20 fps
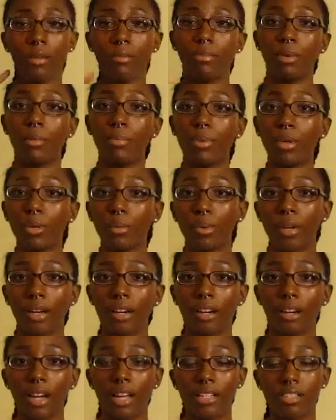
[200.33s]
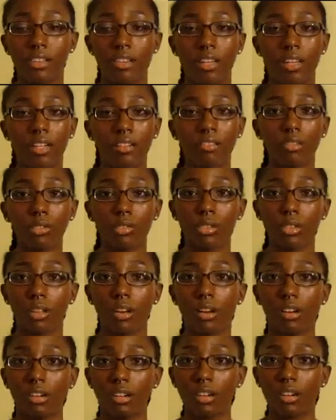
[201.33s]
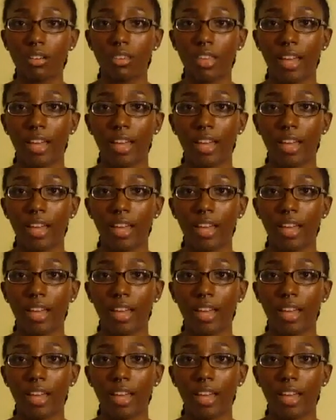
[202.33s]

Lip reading: But beware, as your hair grows longer,